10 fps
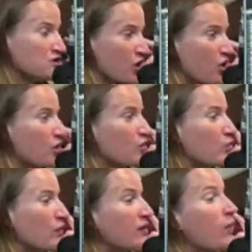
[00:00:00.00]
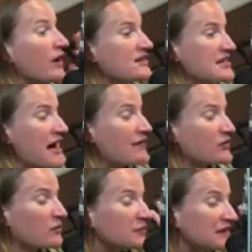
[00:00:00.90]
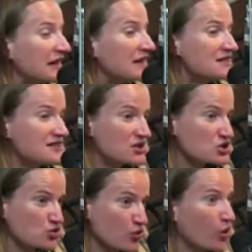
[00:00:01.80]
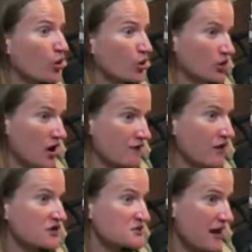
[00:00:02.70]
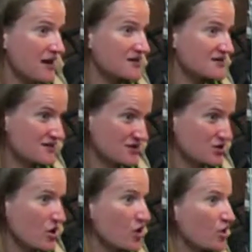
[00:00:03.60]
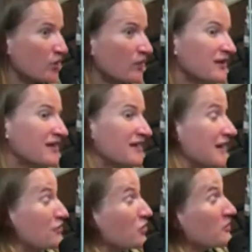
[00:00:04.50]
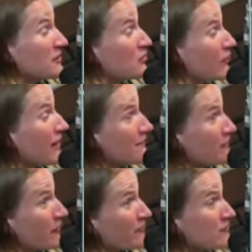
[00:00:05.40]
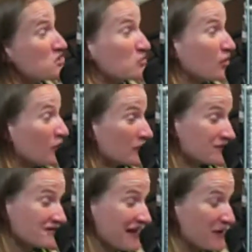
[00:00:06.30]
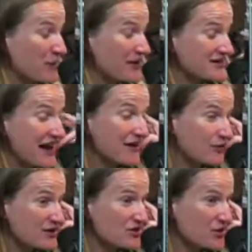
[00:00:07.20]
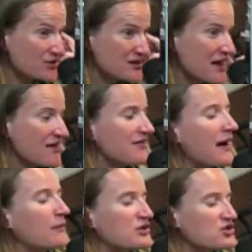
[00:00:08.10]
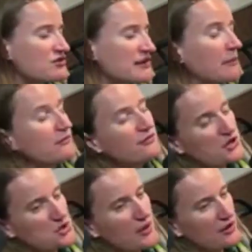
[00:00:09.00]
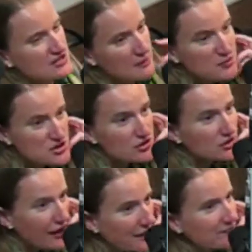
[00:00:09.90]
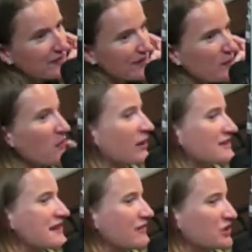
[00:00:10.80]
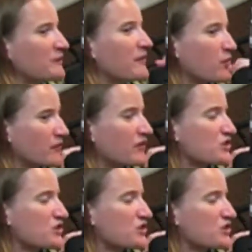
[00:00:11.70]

So we wanted to have complete control of our space. So even though it would be great from a visual standpoint to have windows, that would fluctuate our temperature a lot, and we wanted to have a little bit more of a